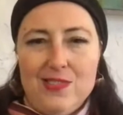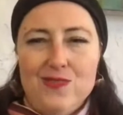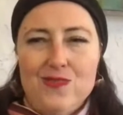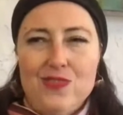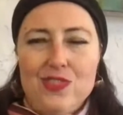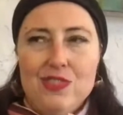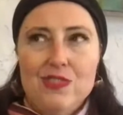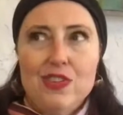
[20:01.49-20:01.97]
You
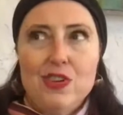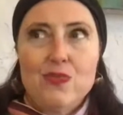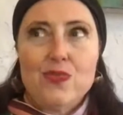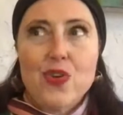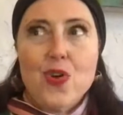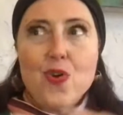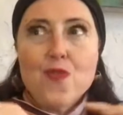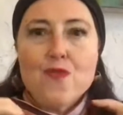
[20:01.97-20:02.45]
still
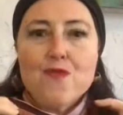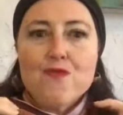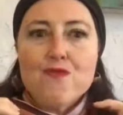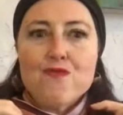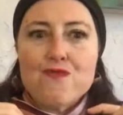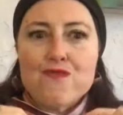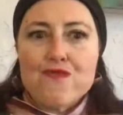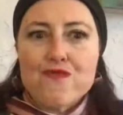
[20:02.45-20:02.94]
don't
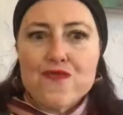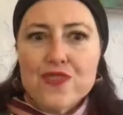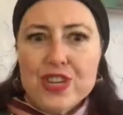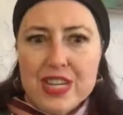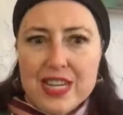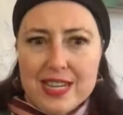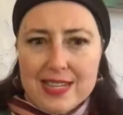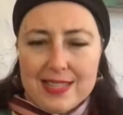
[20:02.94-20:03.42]

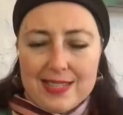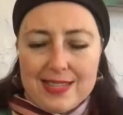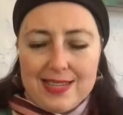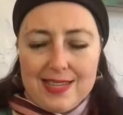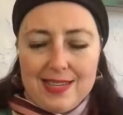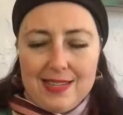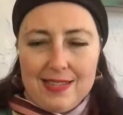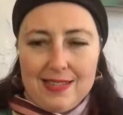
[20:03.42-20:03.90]

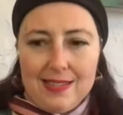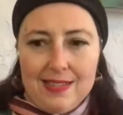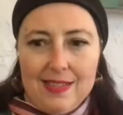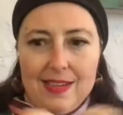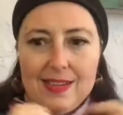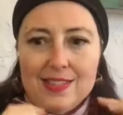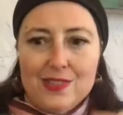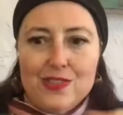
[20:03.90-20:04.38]
really
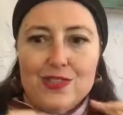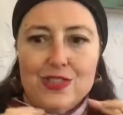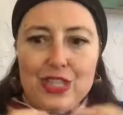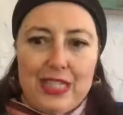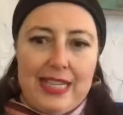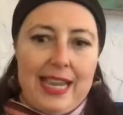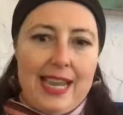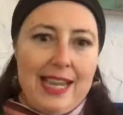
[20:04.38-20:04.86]

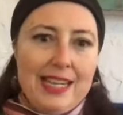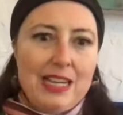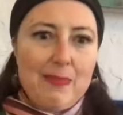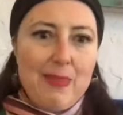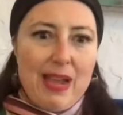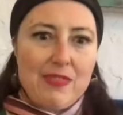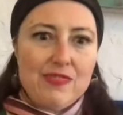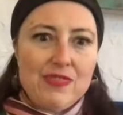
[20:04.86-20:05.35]

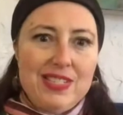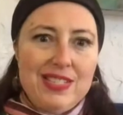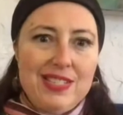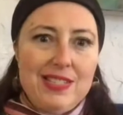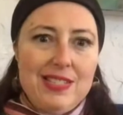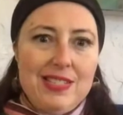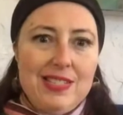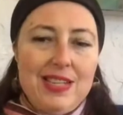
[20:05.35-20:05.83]
understand
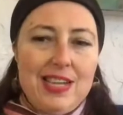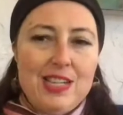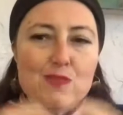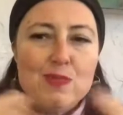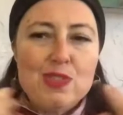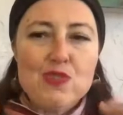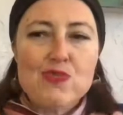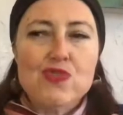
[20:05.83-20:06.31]
boundaries in this
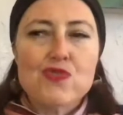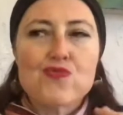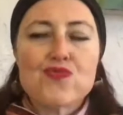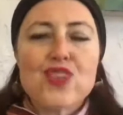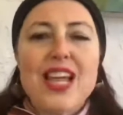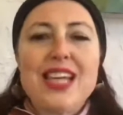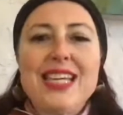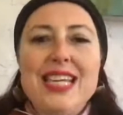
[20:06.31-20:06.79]
stage, but you do
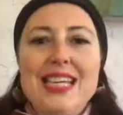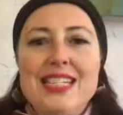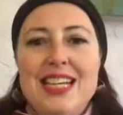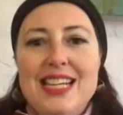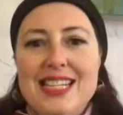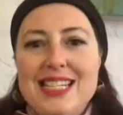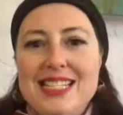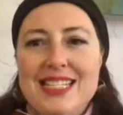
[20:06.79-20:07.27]

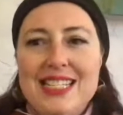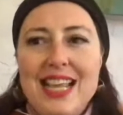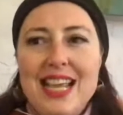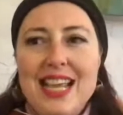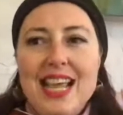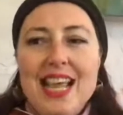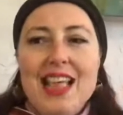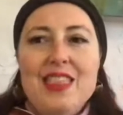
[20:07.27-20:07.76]
recognize
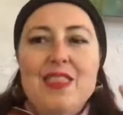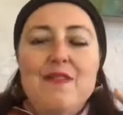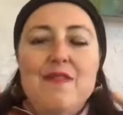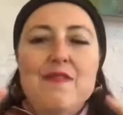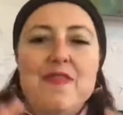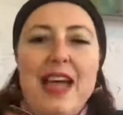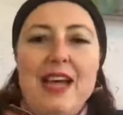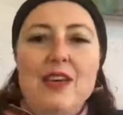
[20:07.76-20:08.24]
the
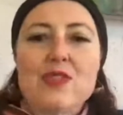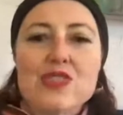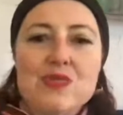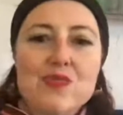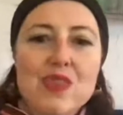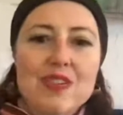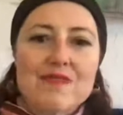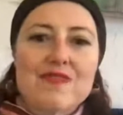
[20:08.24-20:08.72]

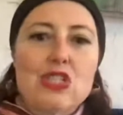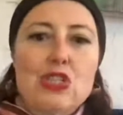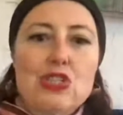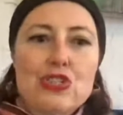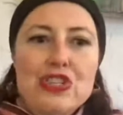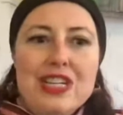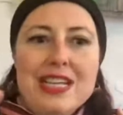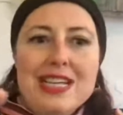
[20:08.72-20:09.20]
value of
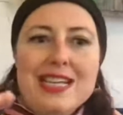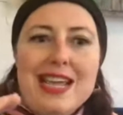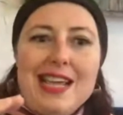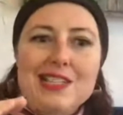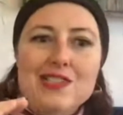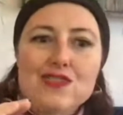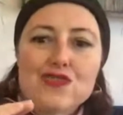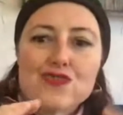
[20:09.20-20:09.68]
learning
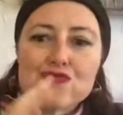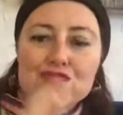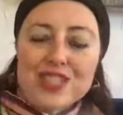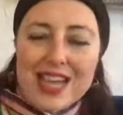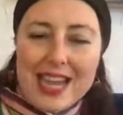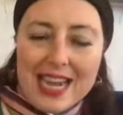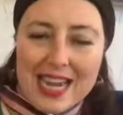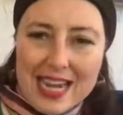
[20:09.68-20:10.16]
and
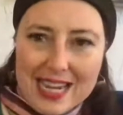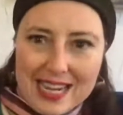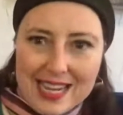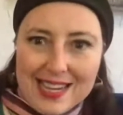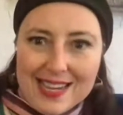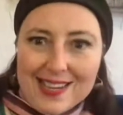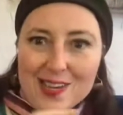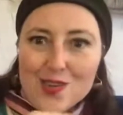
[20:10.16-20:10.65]

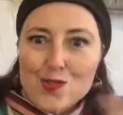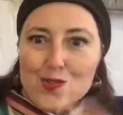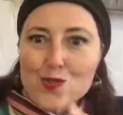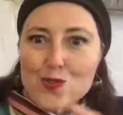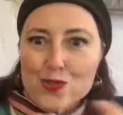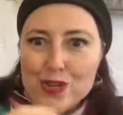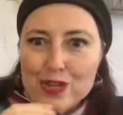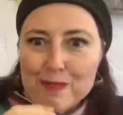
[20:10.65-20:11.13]
creating
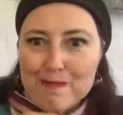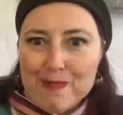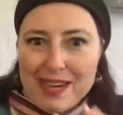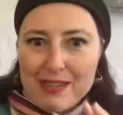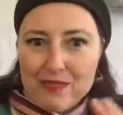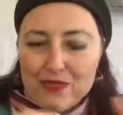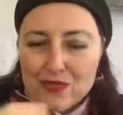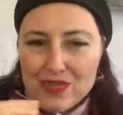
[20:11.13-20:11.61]
good
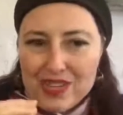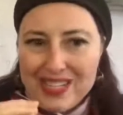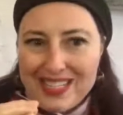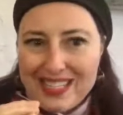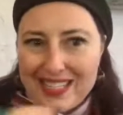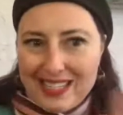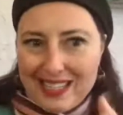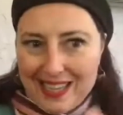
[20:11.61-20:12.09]
boundary
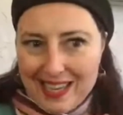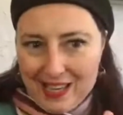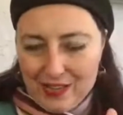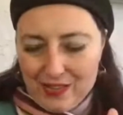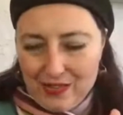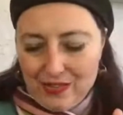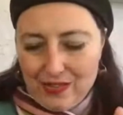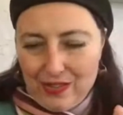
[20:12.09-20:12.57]

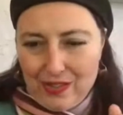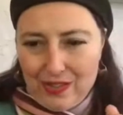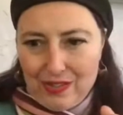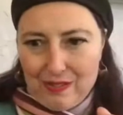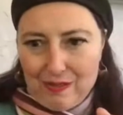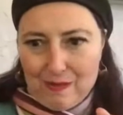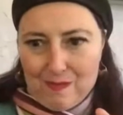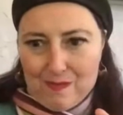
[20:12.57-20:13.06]

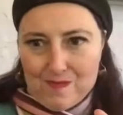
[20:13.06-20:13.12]
skills.